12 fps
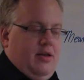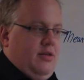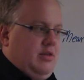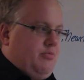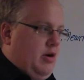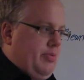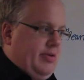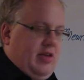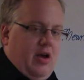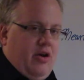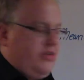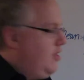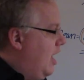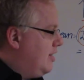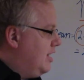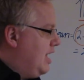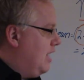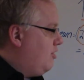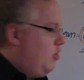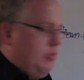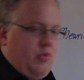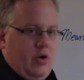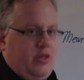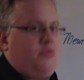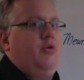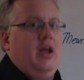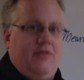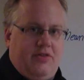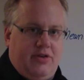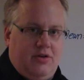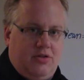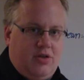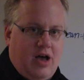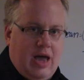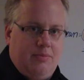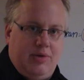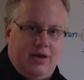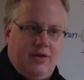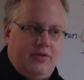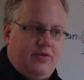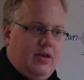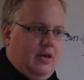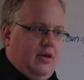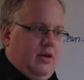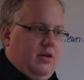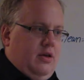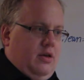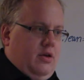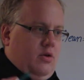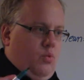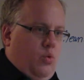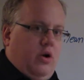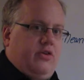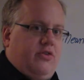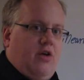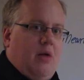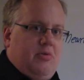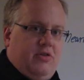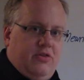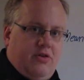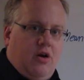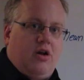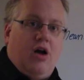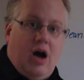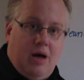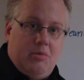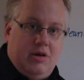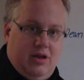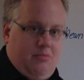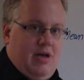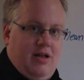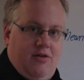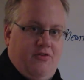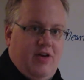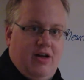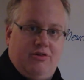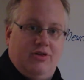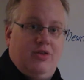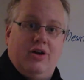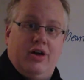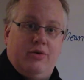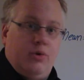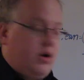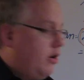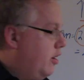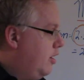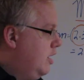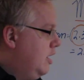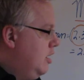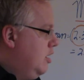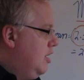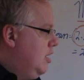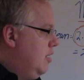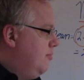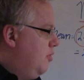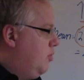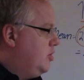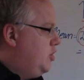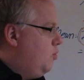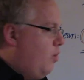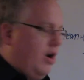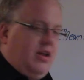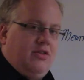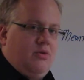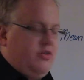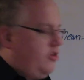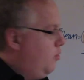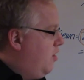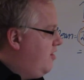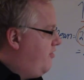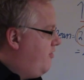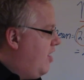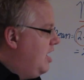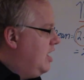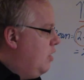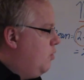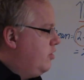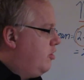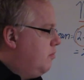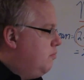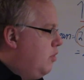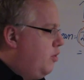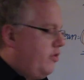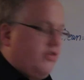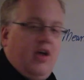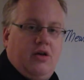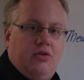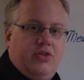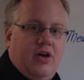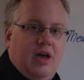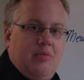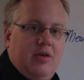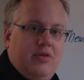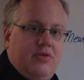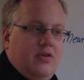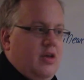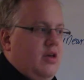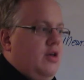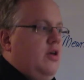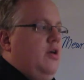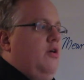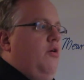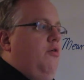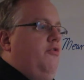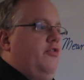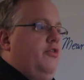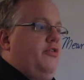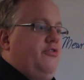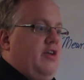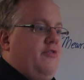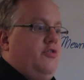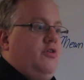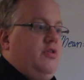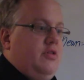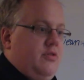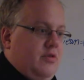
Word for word: the purpose here is not to get 2.3 every single time, because work stoppages are common in manufacturing. They're going to occur. But what you want to do is you want to find out what your mode cycle time is over several